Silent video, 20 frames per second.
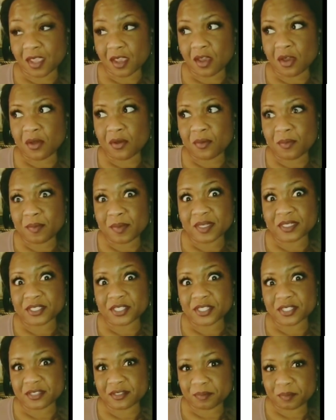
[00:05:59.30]
Oh, but
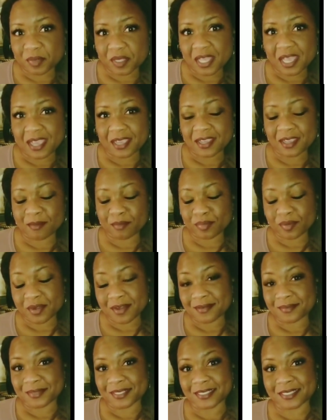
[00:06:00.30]
she's black, I
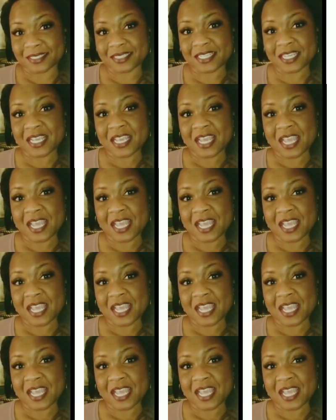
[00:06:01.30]
promise.